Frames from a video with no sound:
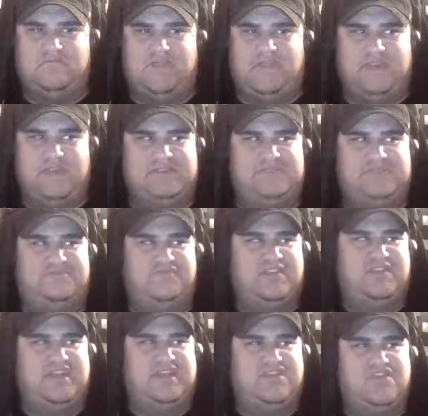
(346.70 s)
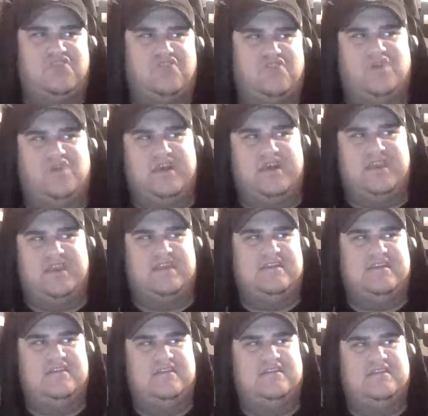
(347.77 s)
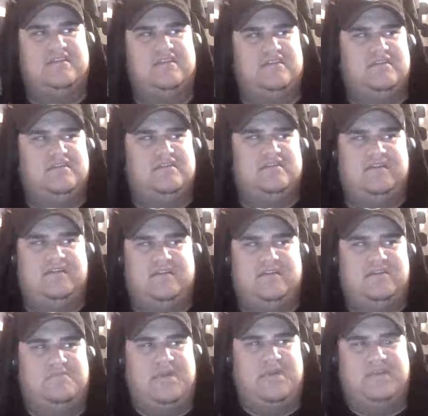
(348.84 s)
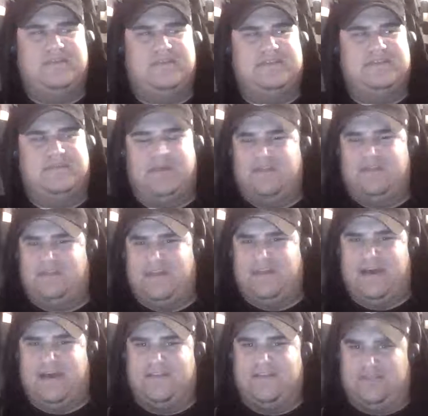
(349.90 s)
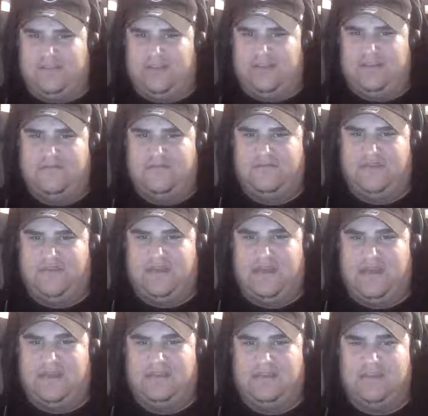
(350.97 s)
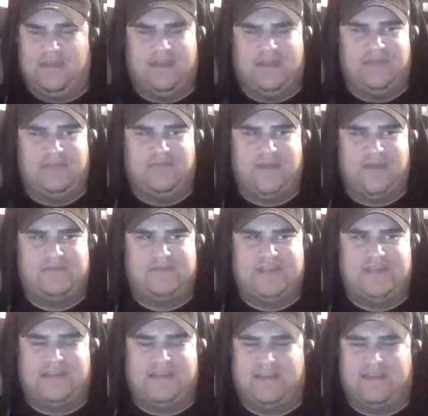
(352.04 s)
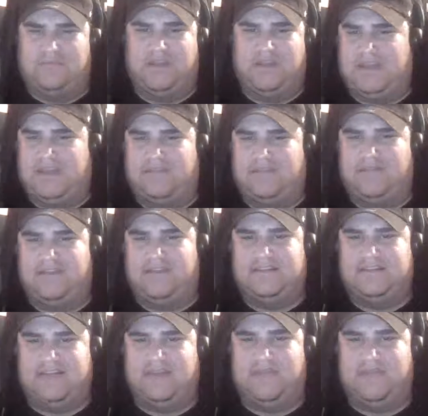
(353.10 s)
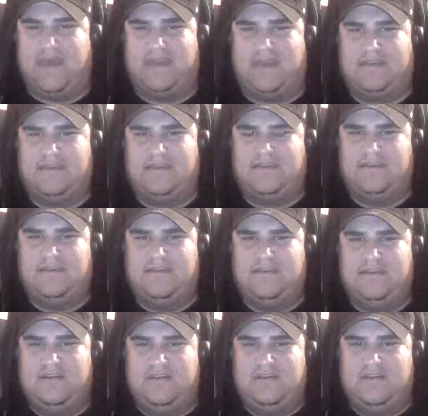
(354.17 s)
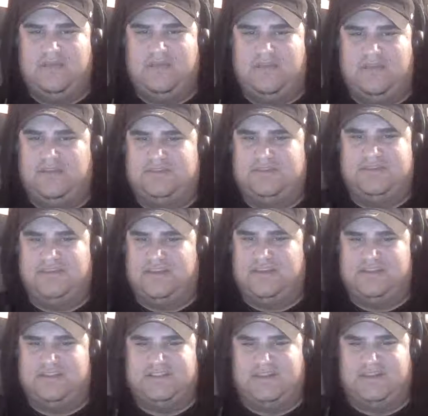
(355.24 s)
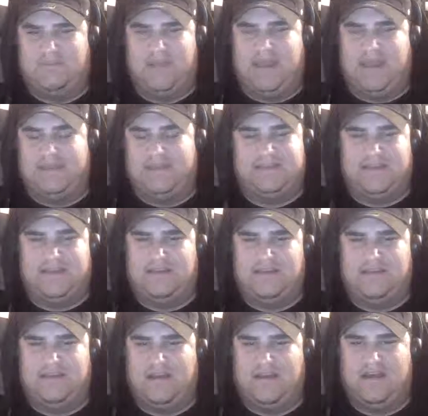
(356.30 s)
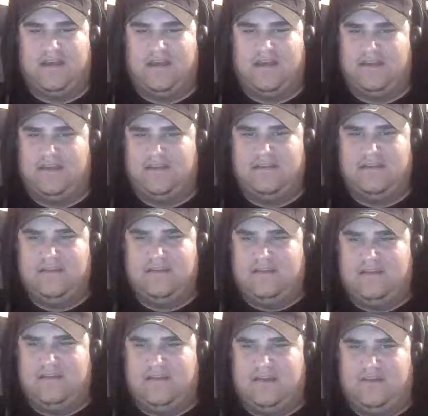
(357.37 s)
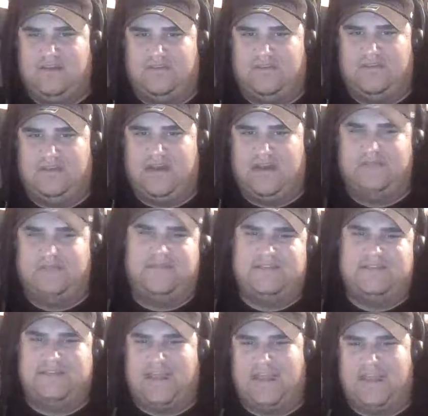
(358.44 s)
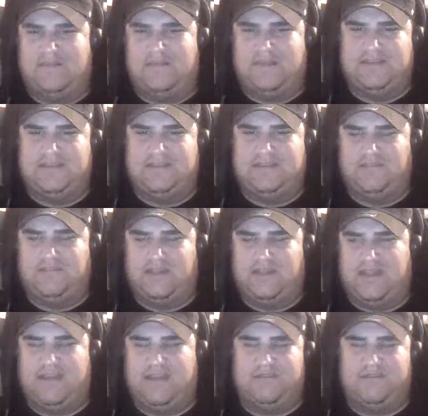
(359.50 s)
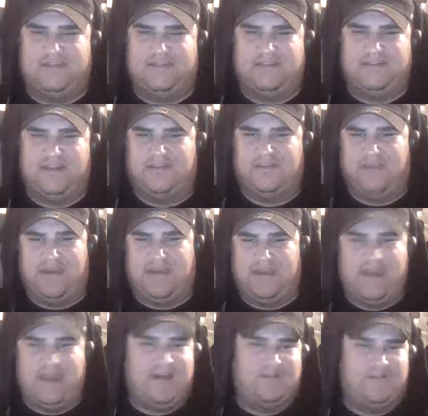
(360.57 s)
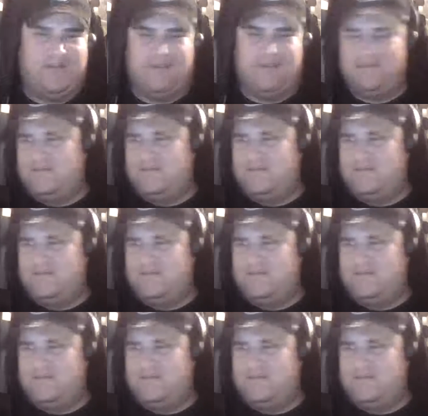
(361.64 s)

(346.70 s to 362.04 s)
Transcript: there's really no one, maybe except Aaron Donald for the LA Rams, that can play defense like Mack. Those two are just amazing. Uh, the offense game is what the NFL is all about now, but